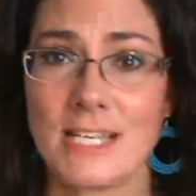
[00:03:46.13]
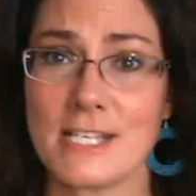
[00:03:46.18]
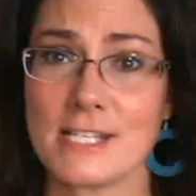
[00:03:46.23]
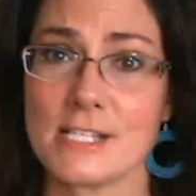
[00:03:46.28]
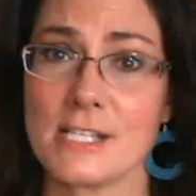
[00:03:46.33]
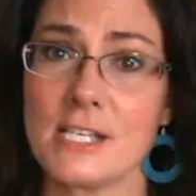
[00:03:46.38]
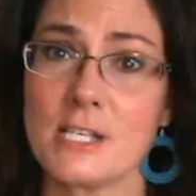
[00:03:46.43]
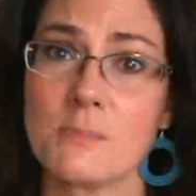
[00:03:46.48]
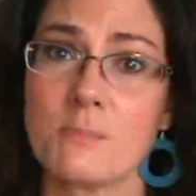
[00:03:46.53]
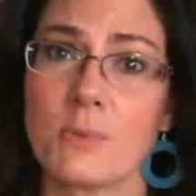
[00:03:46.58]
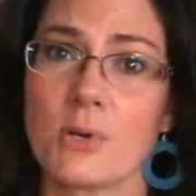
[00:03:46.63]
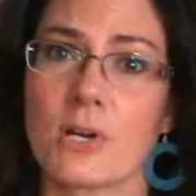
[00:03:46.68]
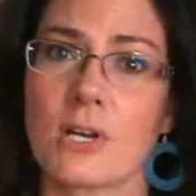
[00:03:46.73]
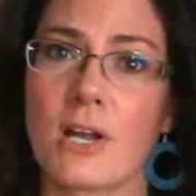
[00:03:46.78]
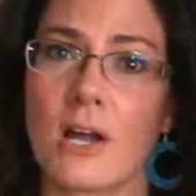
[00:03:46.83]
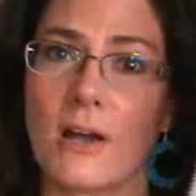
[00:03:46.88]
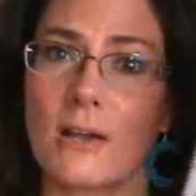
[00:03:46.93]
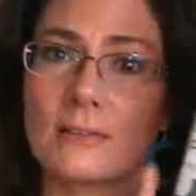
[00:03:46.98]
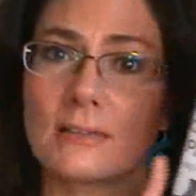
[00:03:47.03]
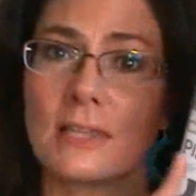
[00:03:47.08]
is this
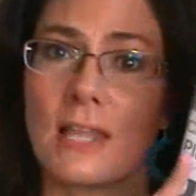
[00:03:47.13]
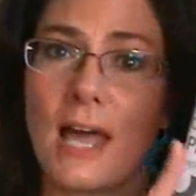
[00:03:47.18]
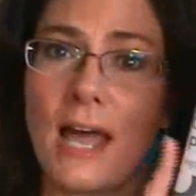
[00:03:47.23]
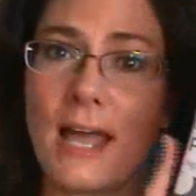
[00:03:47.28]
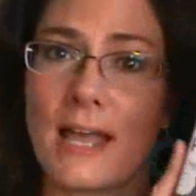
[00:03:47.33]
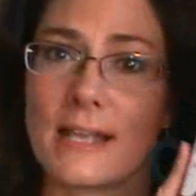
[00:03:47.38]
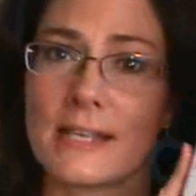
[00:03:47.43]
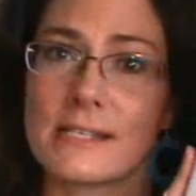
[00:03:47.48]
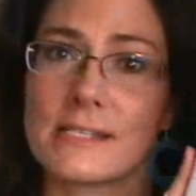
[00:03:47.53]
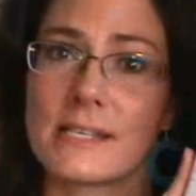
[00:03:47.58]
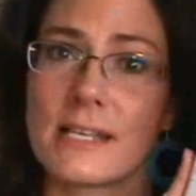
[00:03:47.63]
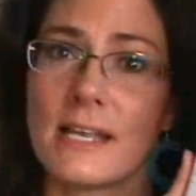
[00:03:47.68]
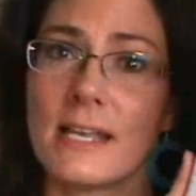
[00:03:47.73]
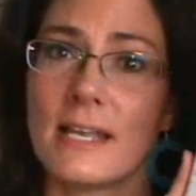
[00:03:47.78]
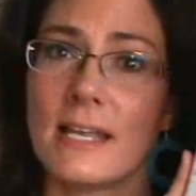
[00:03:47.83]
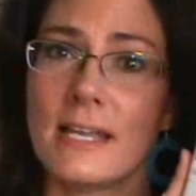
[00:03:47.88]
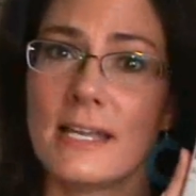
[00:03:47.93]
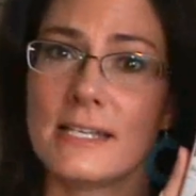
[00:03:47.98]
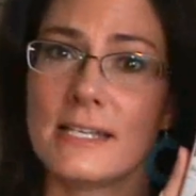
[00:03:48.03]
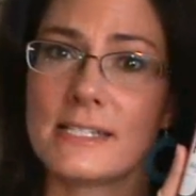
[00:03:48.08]
book called Lies,
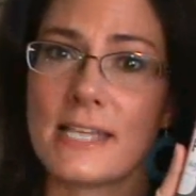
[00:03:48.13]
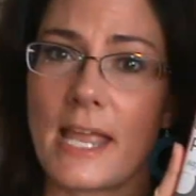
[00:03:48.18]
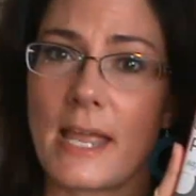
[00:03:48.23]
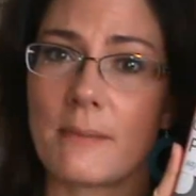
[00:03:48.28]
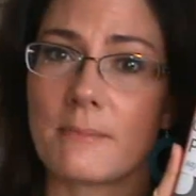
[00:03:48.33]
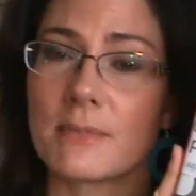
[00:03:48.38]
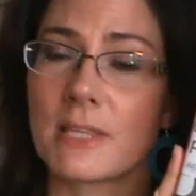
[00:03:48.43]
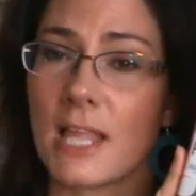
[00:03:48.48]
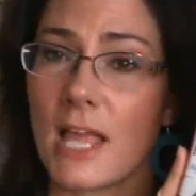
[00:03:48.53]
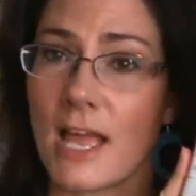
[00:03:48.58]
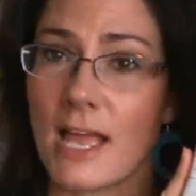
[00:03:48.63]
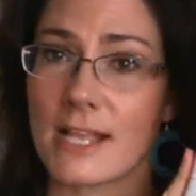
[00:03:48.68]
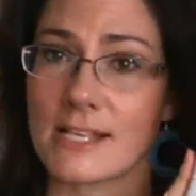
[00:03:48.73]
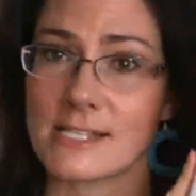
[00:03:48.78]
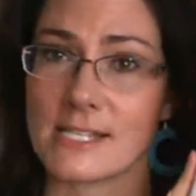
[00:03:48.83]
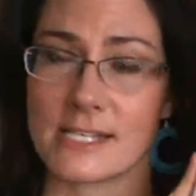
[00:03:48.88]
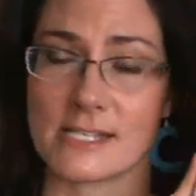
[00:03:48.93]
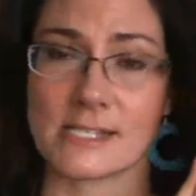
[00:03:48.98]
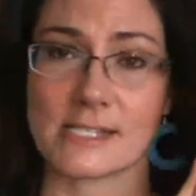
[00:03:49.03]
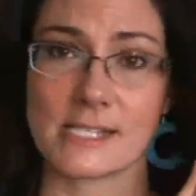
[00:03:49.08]
Damned
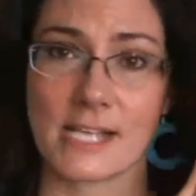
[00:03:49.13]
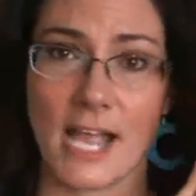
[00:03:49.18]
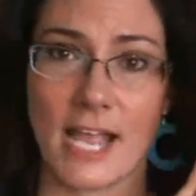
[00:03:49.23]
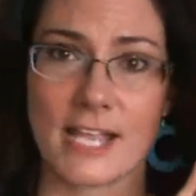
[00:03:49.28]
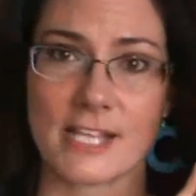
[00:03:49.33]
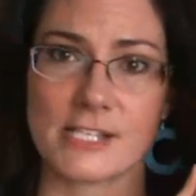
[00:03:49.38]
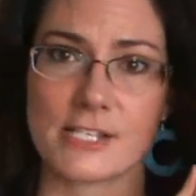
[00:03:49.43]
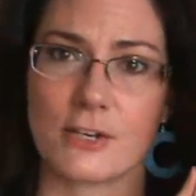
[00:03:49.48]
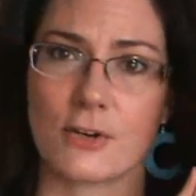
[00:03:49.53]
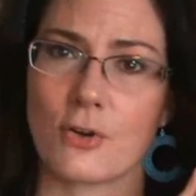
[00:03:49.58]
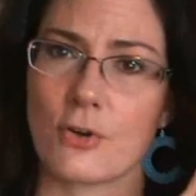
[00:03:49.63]
Lies, and Science.